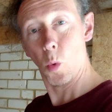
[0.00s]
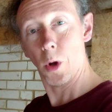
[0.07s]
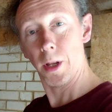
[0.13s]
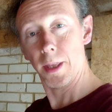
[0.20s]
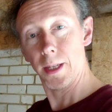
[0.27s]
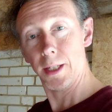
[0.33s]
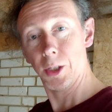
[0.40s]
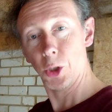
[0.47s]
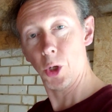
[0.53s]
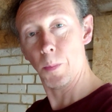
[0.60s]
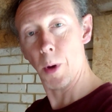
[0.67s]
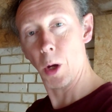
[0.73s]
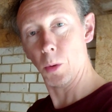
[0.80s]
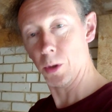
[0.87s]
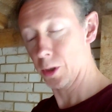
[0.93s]
up one of these
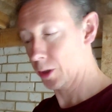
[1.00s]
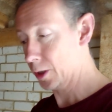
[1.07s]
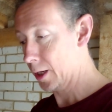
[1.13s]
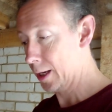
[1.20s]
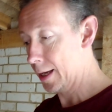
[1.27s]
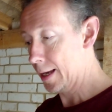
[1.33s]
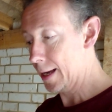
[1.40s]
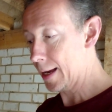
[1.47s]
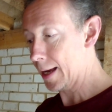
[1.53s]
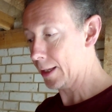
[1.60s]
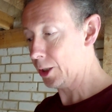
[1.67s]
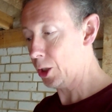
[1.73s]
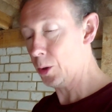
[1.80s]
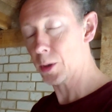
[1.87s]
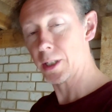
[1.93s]
U-boats
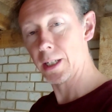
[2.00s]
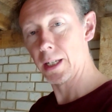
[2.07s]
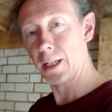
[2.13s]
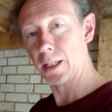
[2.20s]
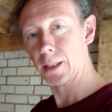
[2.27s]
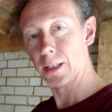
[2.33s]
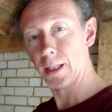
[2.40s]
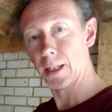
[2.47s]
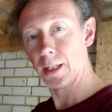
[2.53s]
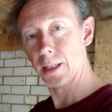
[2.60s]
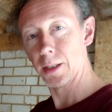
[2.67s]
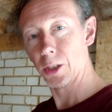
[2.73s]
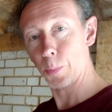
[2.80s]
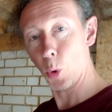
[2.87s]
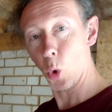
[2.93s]
and using it as a
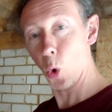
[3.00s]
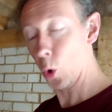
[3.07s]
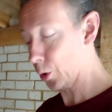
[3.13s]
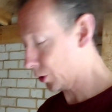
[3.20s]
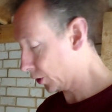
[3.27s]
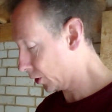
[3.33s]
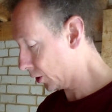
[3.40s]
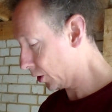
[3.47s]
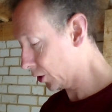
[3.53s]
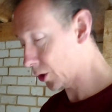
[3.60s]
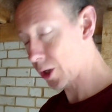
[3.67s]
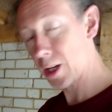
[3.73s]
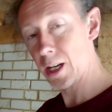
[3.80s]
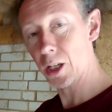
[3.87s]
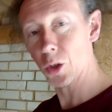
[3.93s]
support
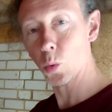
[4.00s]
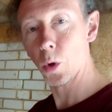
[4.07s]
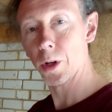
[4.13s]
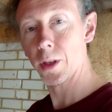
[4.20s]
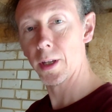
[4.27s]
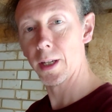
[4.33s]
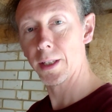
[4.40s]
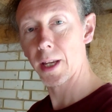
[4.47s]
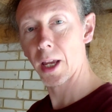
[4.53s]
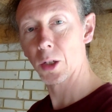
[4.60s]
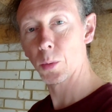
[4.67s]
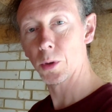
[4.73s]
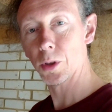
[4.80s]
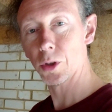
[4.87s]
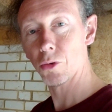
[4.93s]
under each one of the
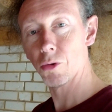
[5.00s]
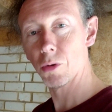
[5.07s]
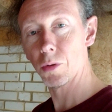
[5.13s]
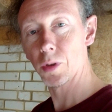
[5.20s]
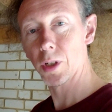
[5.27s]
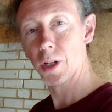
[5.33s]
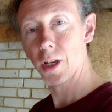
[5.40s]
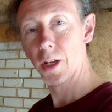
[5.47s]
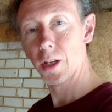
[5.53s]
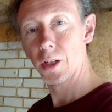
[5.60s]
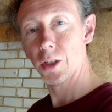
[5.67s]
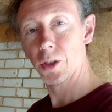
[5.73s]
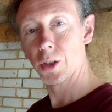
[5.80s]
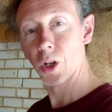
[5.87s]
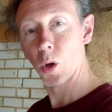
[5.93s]
attachment screws
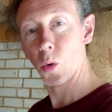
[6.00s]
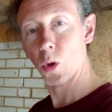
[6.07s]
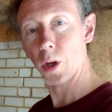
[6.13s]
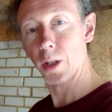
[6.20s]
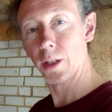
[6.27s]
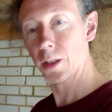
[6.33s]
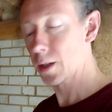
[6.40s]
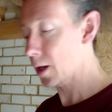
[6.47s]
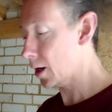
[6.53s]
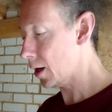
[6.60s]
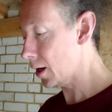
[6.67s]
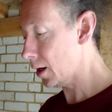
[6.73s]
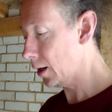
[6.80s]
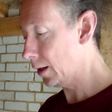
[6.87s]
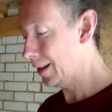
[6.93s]
so that
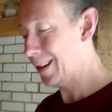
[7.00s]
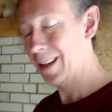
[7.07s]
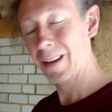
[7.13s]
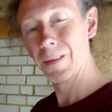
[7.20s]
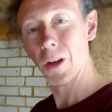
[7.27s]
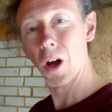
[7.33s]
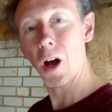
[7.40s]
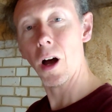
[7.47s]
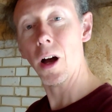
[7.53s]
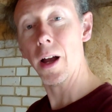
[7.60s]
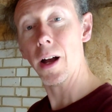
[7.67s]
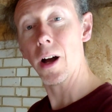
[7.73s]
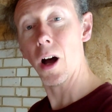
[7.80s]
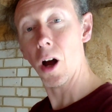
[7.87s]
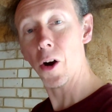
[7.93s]
uh, if there
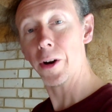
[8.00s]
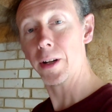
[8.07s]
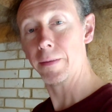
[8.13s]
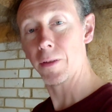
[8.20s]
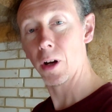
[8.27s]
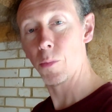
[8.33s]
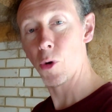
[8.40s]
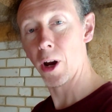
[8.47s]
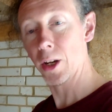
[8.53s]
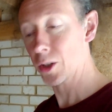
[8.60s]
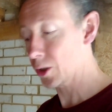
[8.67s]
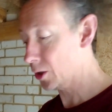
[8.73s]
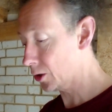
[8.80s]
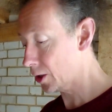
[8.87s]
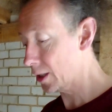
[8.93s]
are, are any
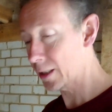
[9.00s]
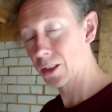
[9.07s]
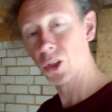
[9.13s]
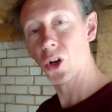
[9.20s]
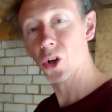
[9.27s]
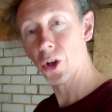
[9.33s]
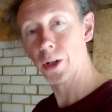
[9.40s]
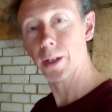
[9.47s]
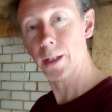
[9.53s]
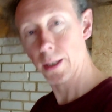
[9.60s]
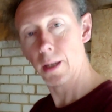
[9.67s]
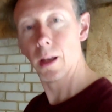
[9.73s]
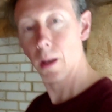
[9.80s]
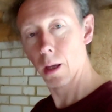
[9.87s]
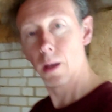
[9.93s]
vibrations then it's not going to,